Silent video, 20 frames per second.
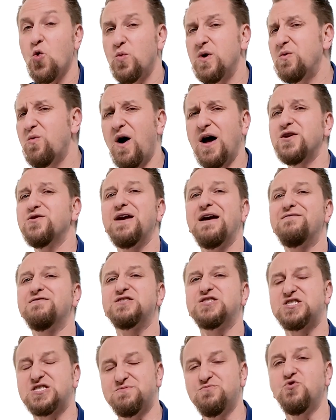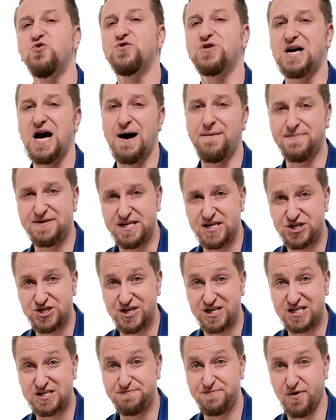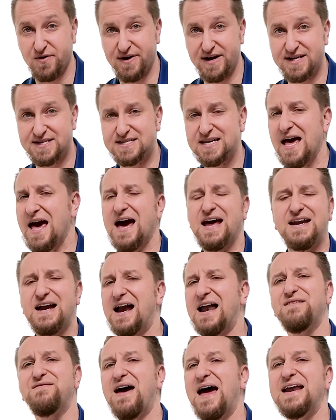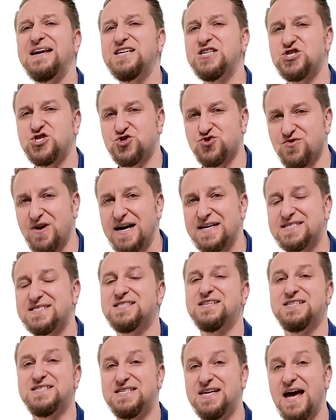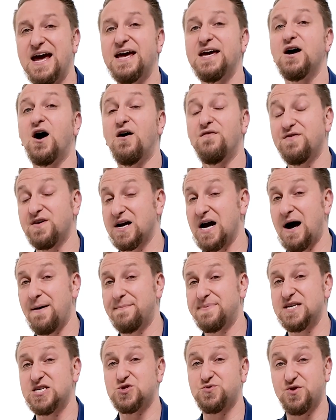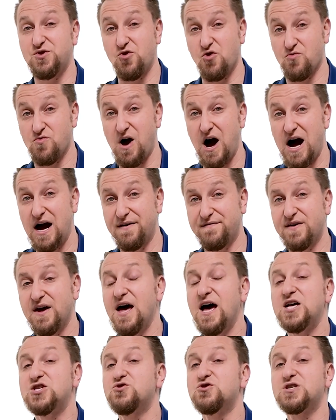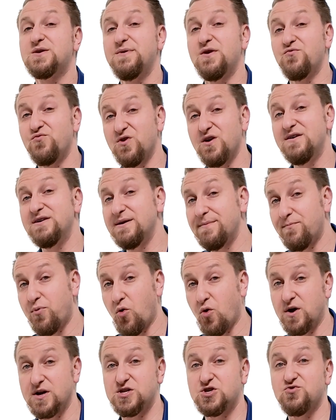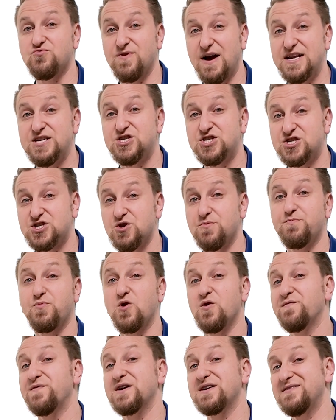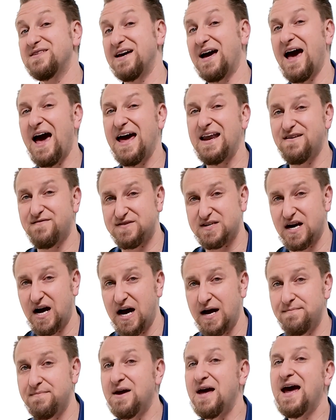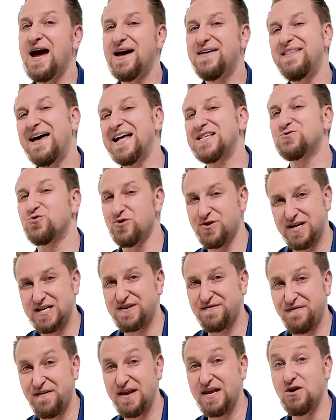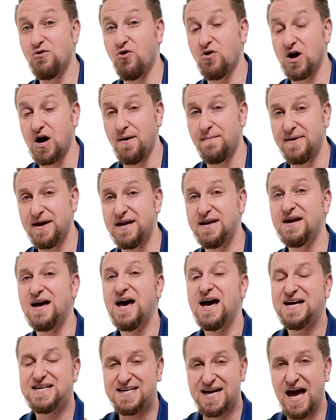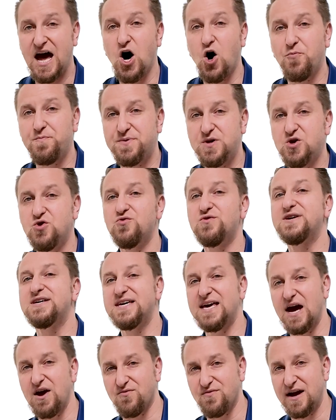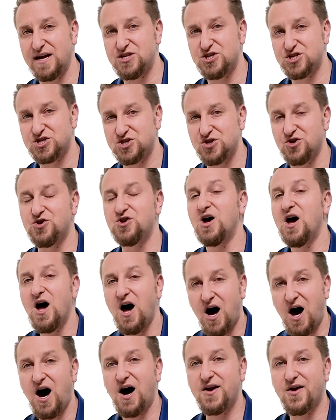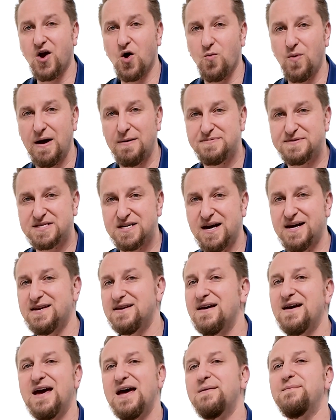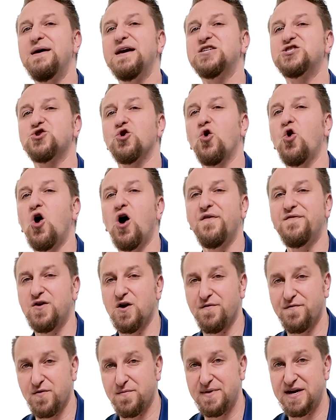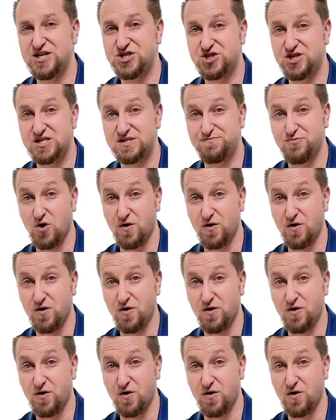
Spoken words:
We want you to have a smooth competition experience and not have any stress the day of the competition when you arrive. So it's going to be really important to register perfectly ahead of time, and that's where this video will come in to help you get registered on our website and make sure all of your information is